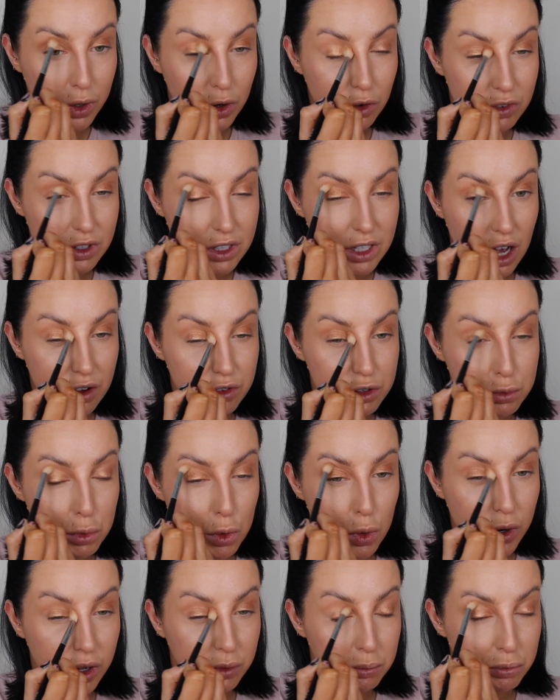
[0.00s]
And obviously, I've
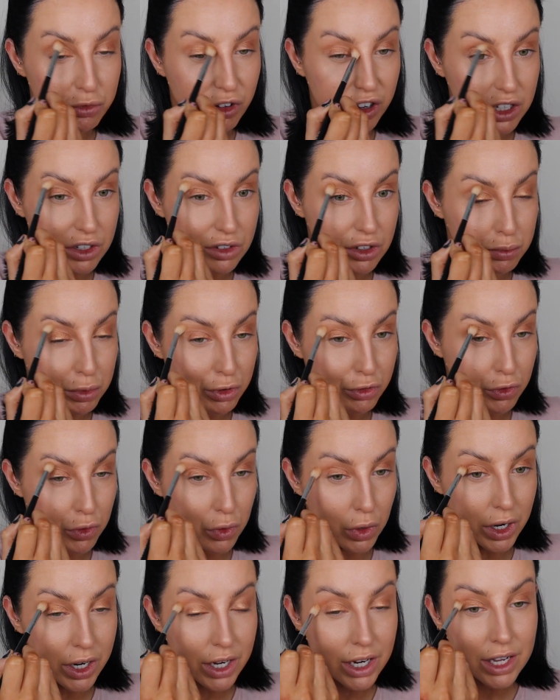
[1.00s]
spoken videos
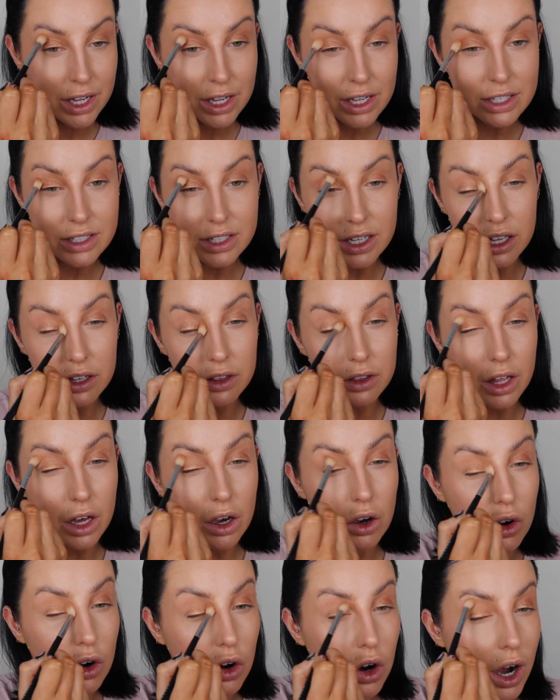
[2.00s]
before saying
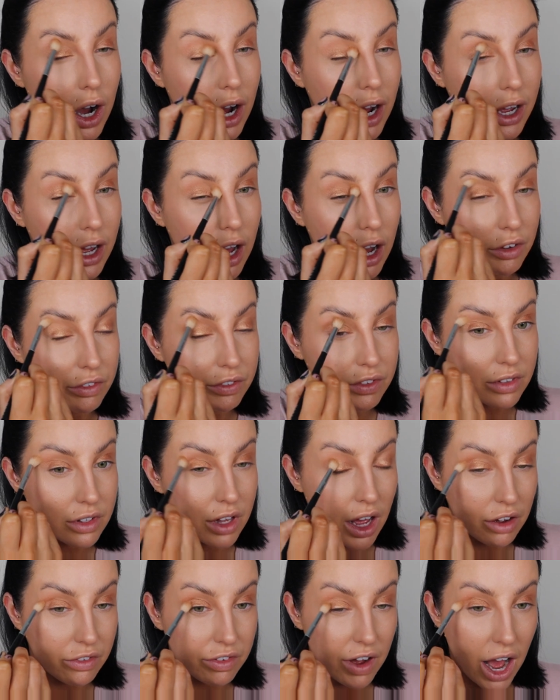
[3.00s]
that, oh, I've
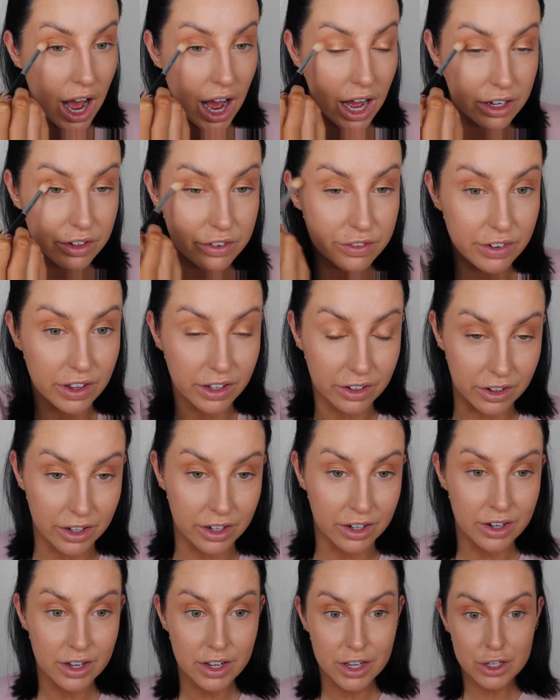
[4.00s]
had
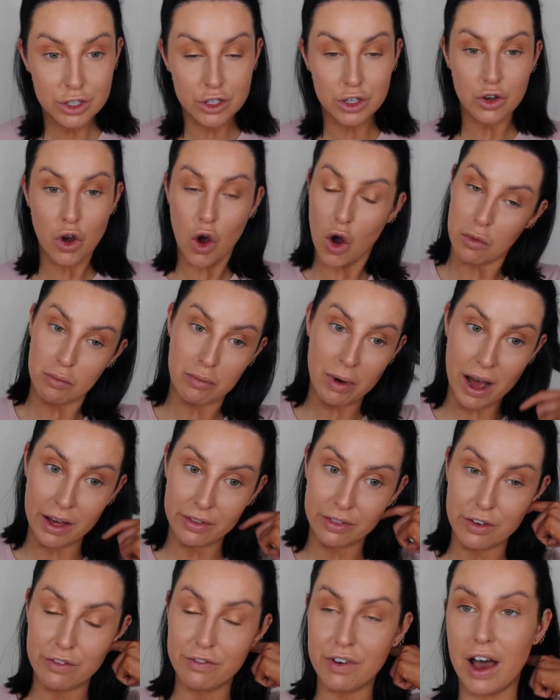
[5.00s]
filler to
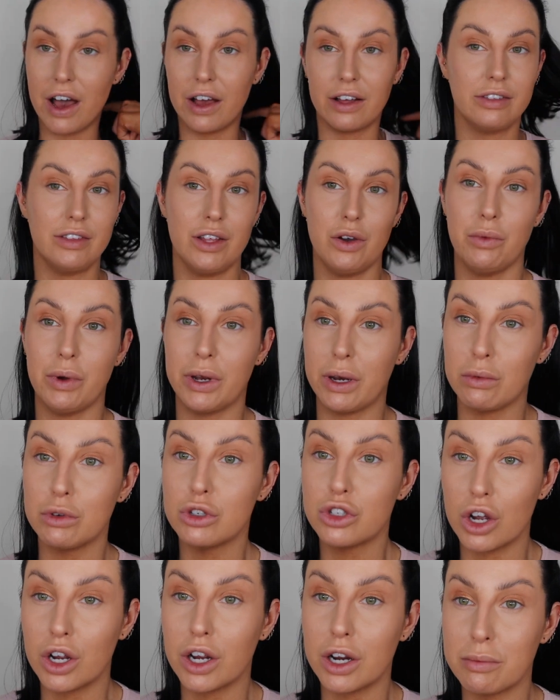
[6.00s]
combat the fact that when I
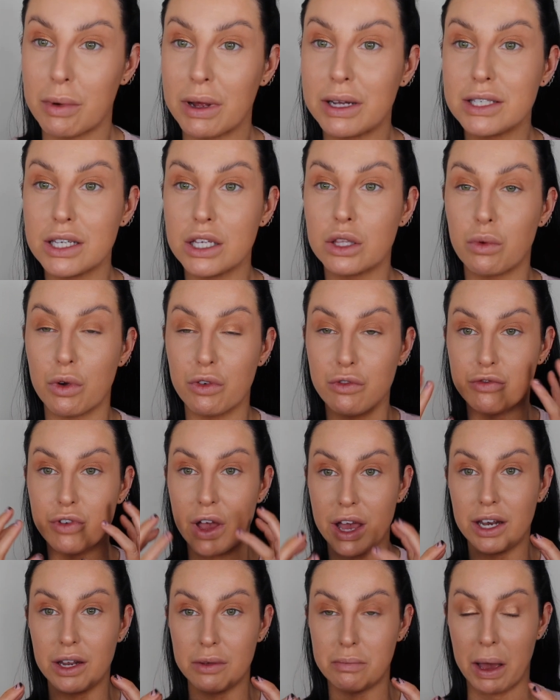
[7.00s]
was younger, my teeth were
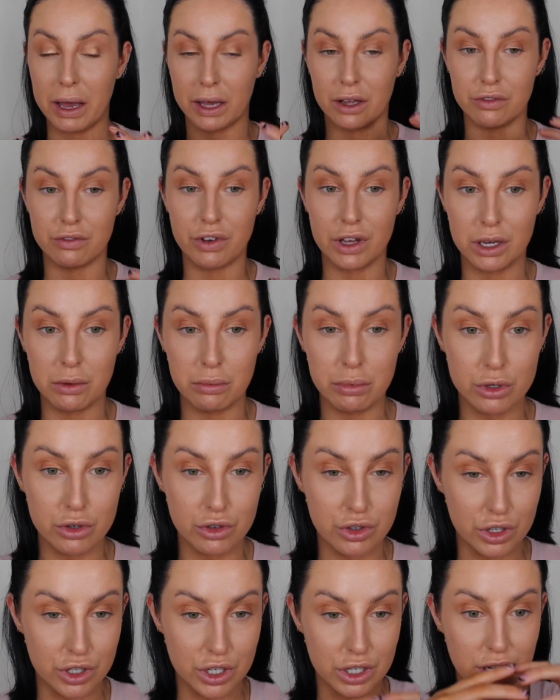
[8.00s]
very big and very
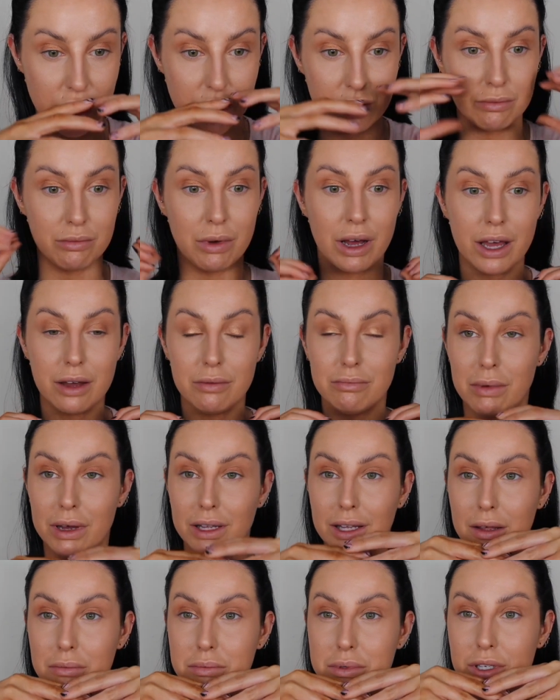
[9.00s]
protruding, and
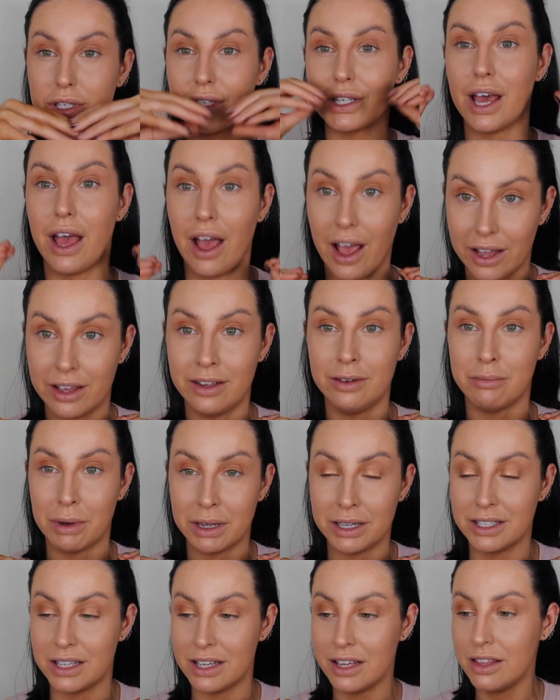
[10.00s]
my lips are to hide
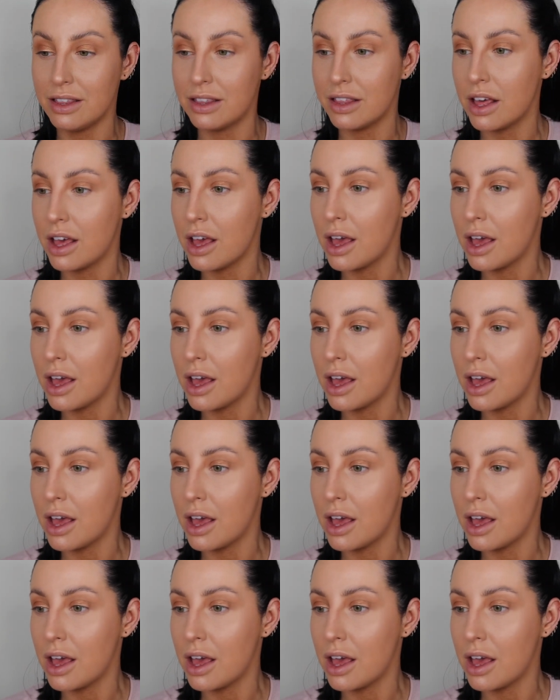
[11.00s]
my teeth.